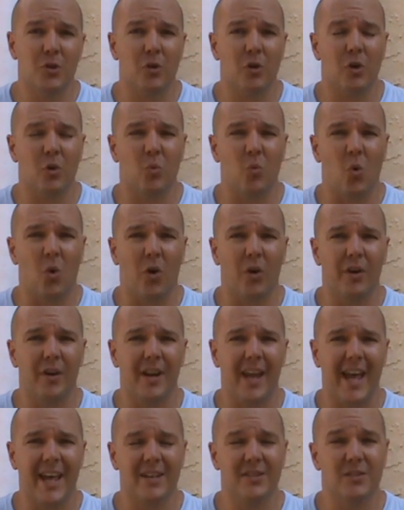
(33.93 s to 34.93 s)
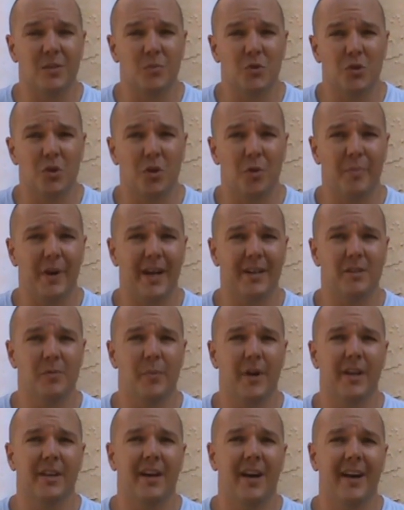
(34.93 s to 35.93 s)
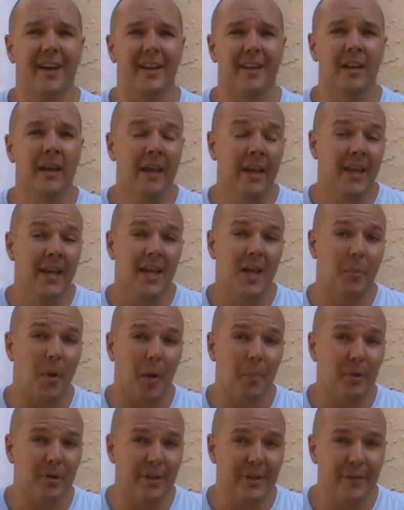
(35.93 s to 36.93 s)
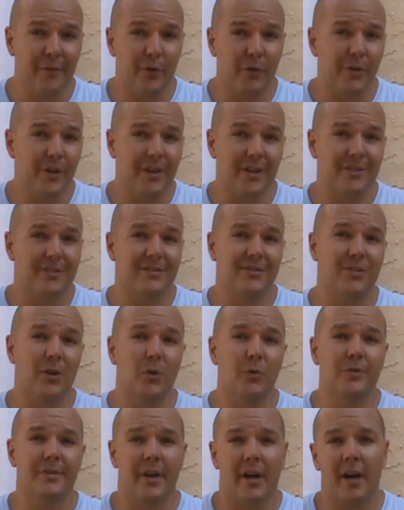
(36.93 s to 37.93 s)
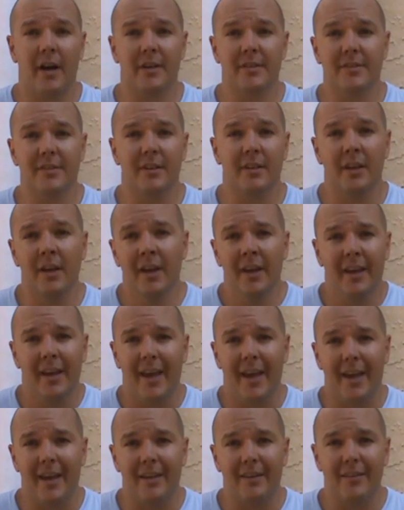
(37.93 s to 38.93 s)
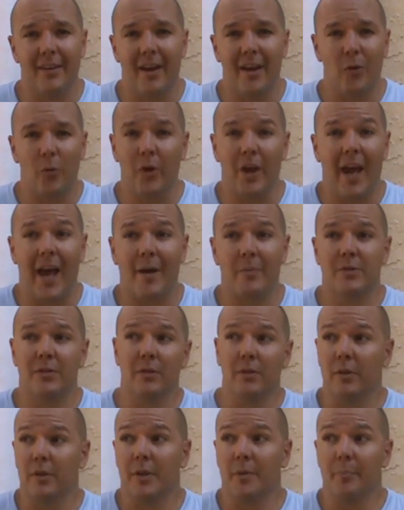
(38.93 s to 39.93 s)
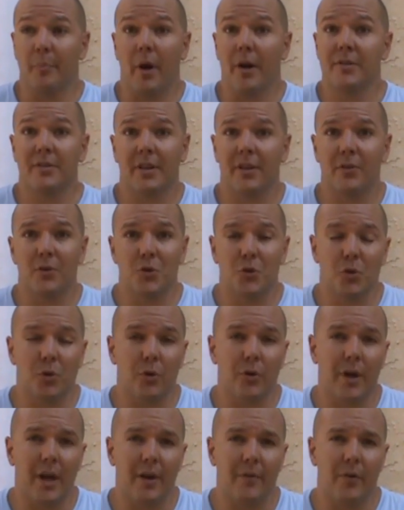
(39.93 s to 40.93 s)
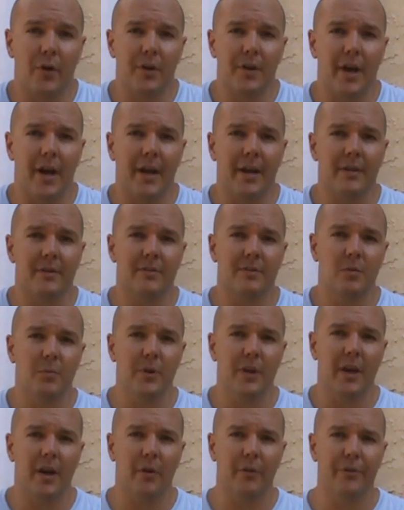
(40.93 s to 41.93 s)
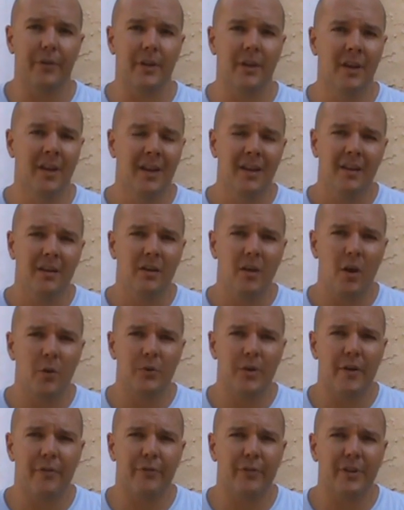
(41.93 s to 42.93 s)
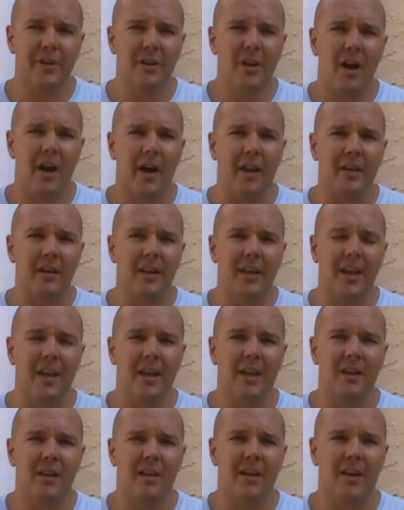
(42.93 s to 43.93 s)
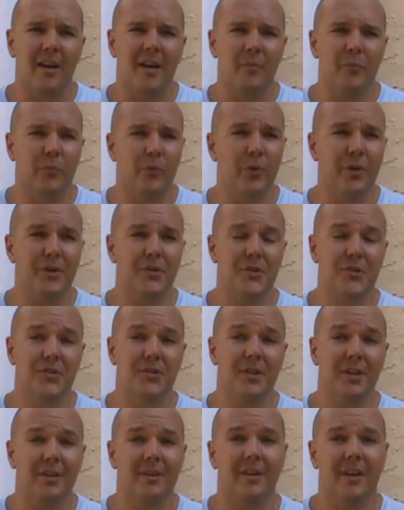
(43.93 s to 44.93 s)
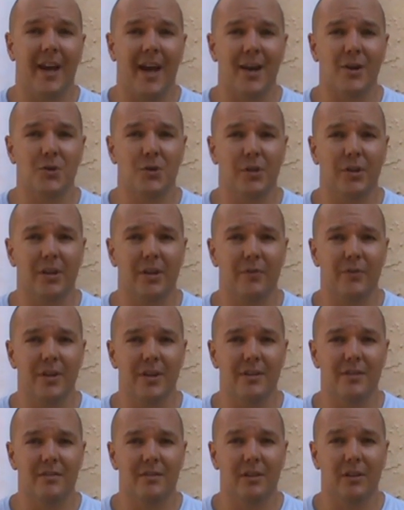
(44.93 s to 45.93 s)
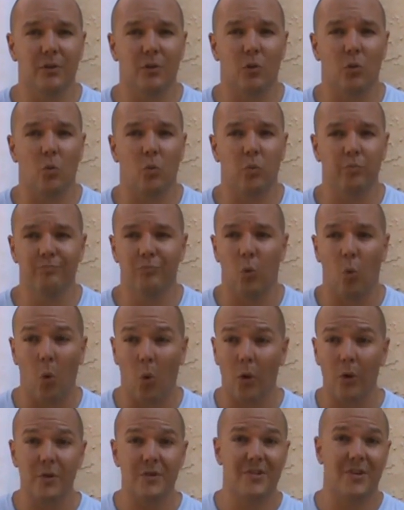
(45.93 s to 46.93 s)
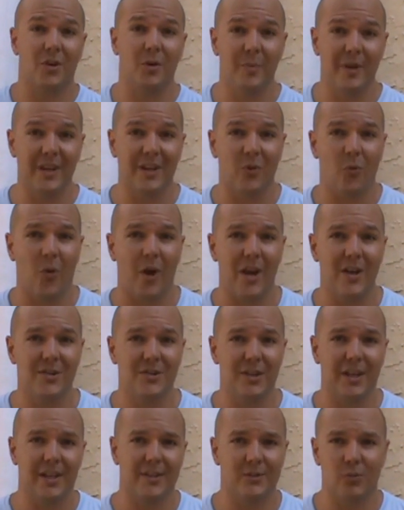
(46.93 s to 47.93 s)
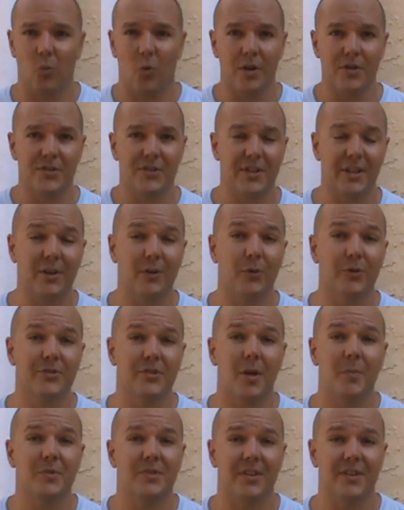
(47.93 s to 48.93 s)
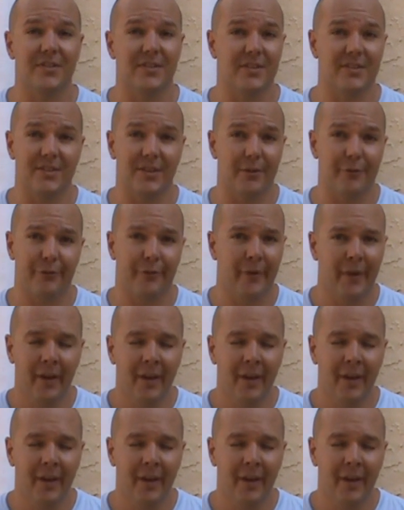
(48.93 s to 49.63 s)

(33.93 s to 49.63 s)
sugar war and added back to my diet. Am I a believer that it's so toxic and we absolutely must get the sugar out of our diets to be healthy? No, definitely not. And I'm really sick, actually, of these little wars that are being waged against one single substance, as if